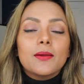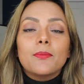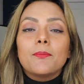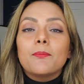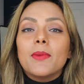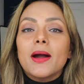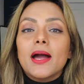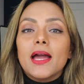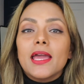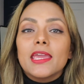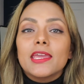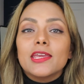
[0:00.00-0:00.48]

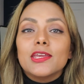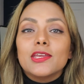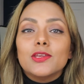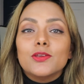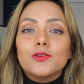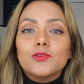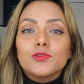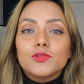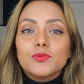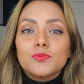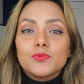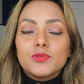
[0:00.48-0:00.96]
my
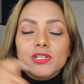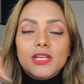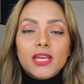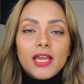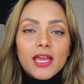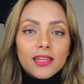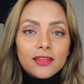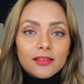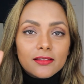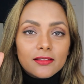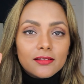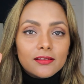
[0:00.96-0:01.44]
YouTube
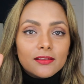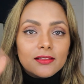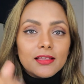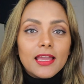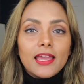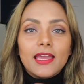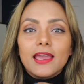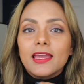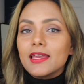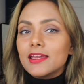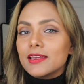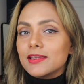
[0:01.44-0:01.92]
channel
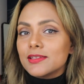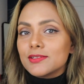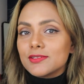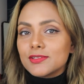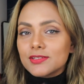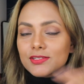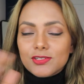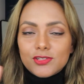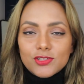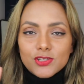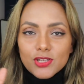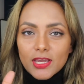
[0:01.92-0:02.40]
and
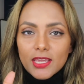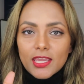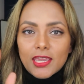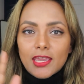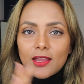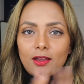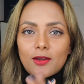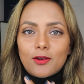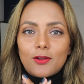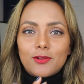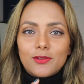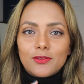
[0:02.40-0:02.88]
checking
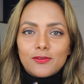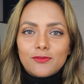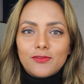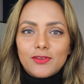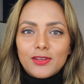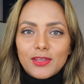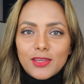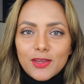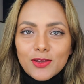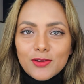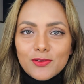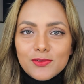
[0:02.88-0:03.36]
out all the
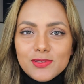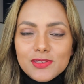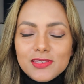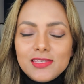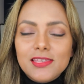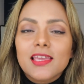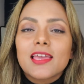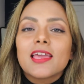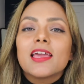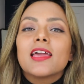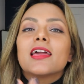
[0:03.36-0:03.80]
videos.